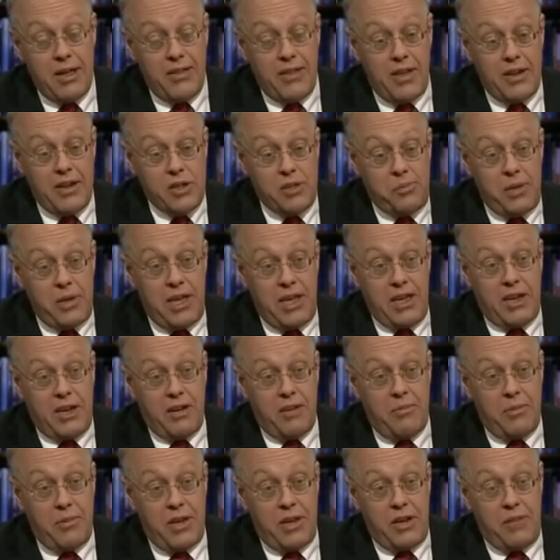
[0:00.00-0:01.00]
that is being
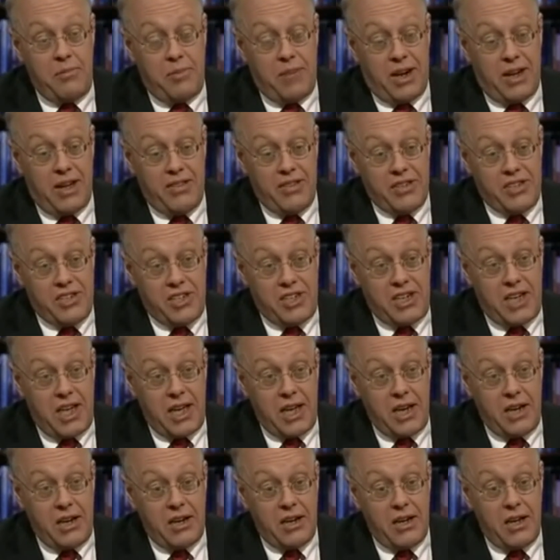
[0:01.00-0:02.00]
committed by the
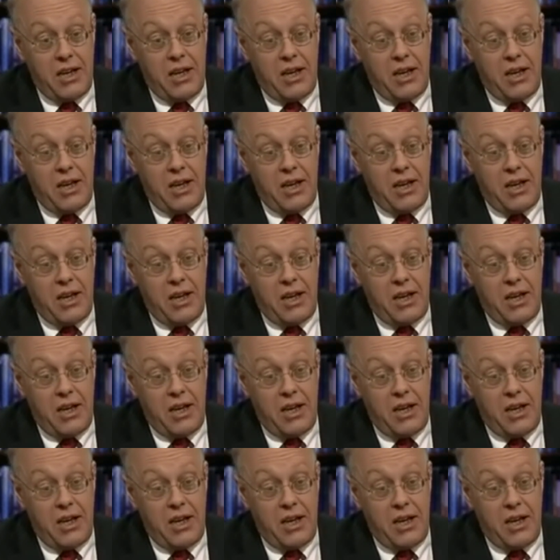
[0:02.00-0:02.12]
state.